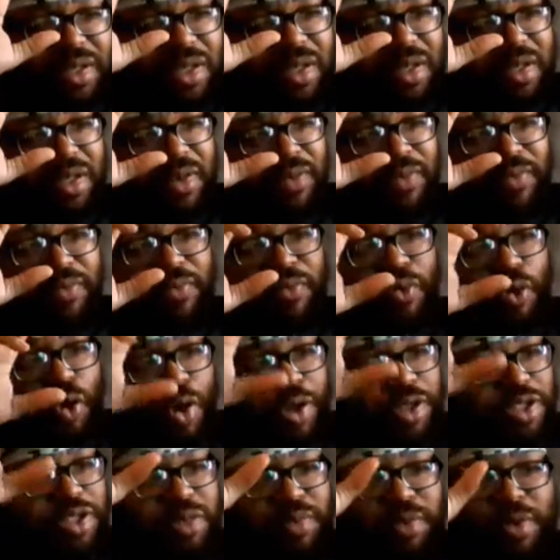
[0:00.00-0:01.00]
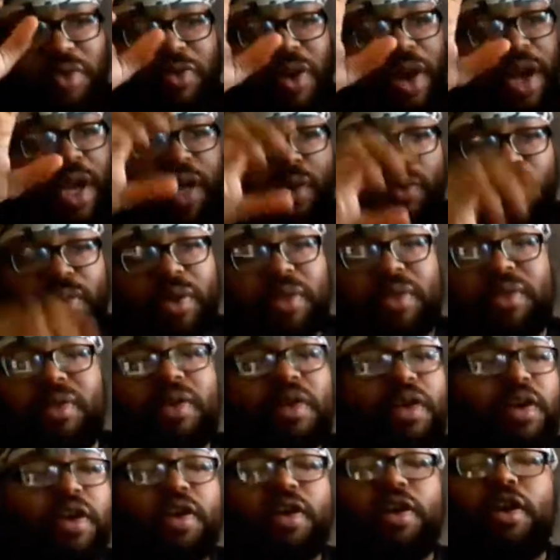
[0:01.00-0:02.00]
a force to be reckoned with.
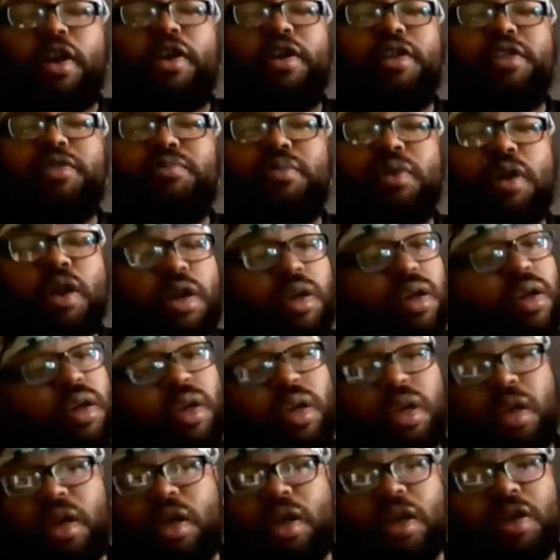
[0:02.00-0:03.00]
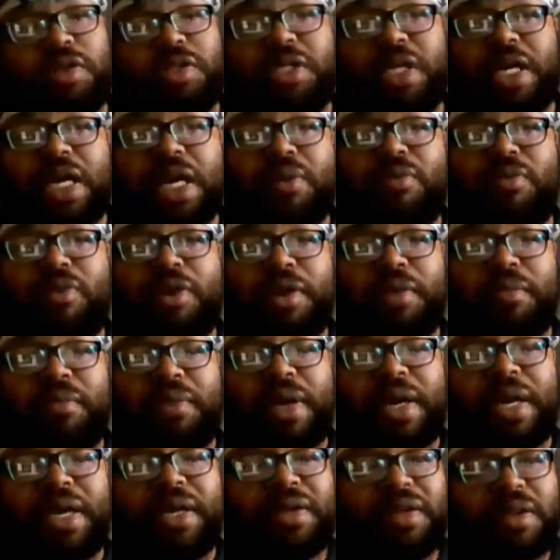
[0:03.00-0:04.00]
Curtis Martin, an all-time running
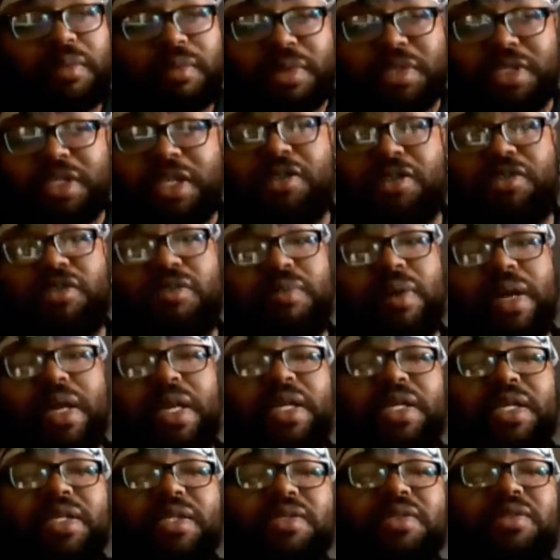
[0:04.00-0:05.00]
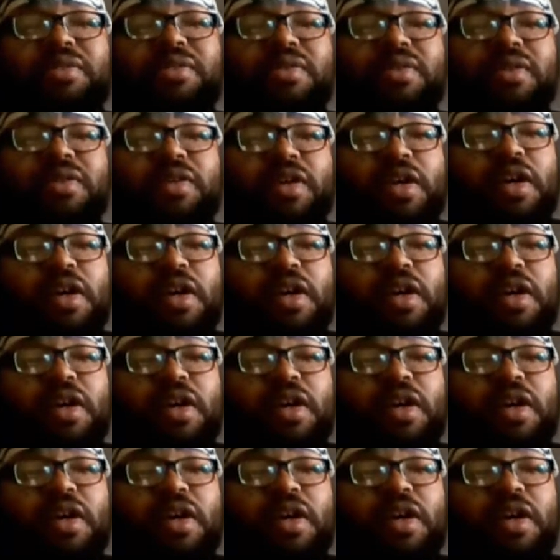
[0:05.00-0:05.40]
back, number six on my list.